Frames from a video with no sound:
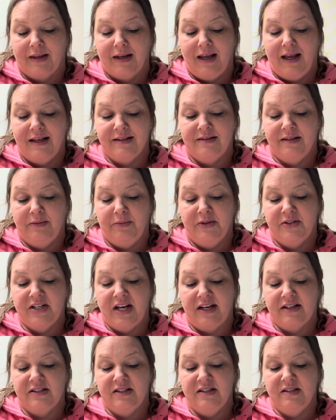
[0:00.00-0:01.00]
As the
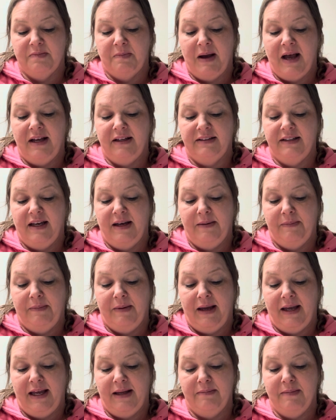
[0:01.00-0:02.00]
rejections piled up,
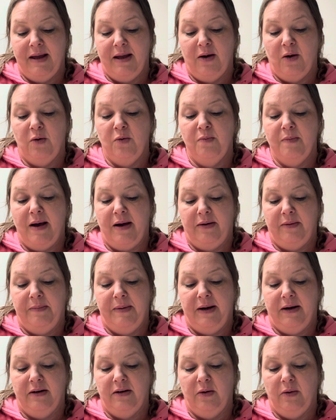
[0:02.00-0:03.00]
I had my own bout of
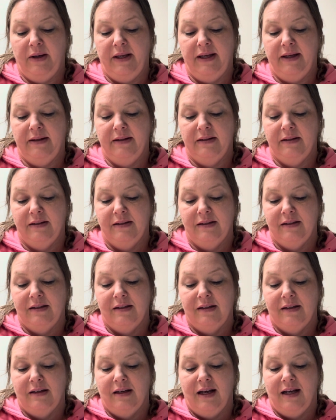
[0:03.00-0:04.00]
paranoia.
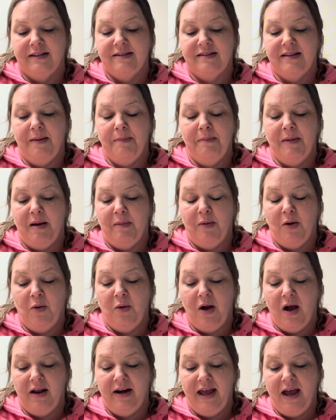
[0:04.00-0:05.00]
Had some memo
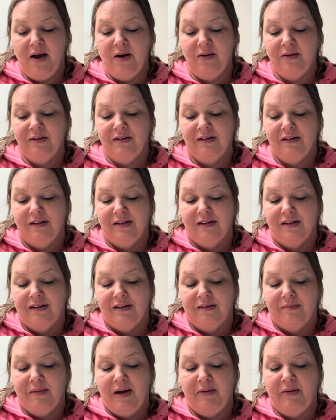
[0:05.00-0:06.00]
gone out?
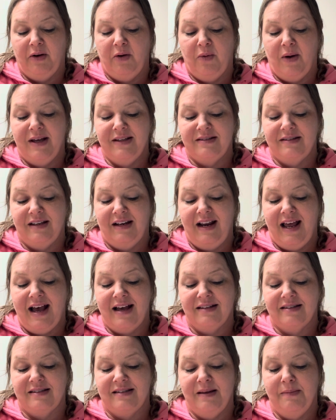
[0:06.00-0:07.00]
My request had
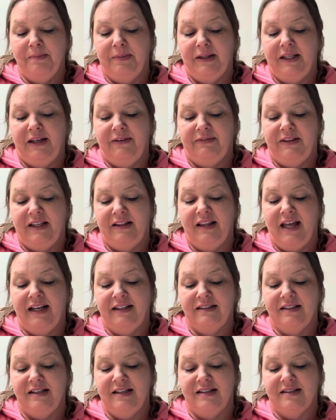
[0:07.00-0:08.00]
asked simply if they'd like
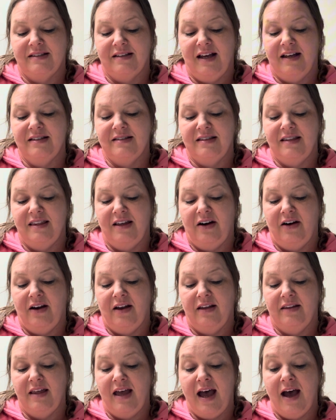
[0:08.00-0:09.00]
to discuss the
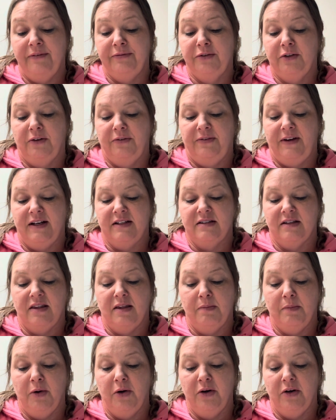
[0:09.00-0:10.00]
after effects of the
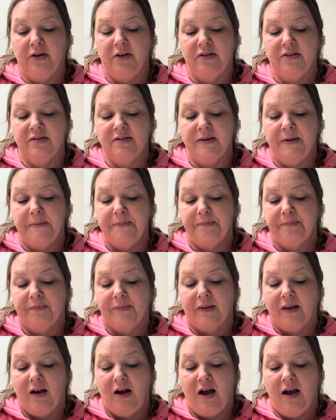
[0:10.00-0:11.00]
murders
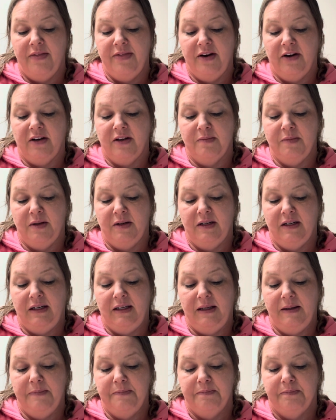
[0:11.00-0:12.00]
on their
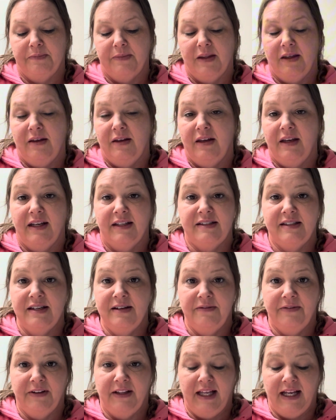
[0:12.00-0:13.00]
community. It
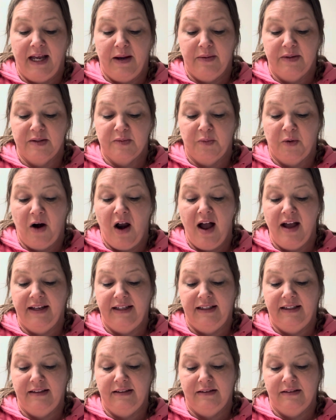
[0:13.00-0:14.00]
didn't feel like I was
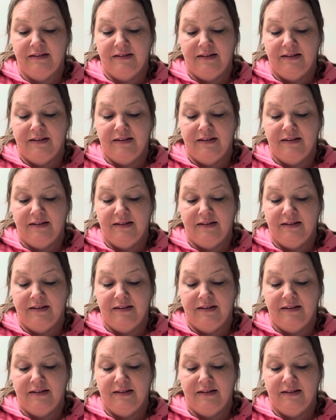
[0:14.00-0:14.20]
prying.